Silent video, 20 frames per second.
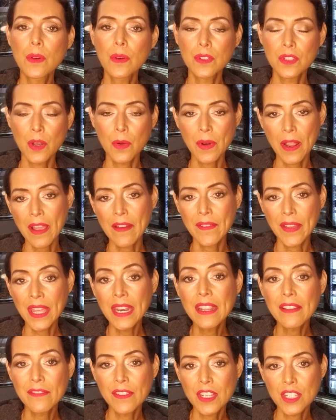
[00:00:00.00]
don't have
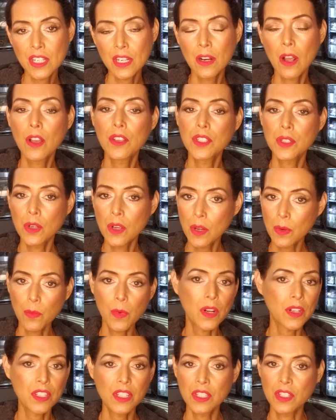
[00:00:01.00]
any fish and also can
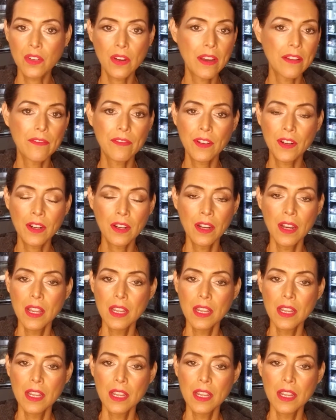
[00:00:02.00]
work just great for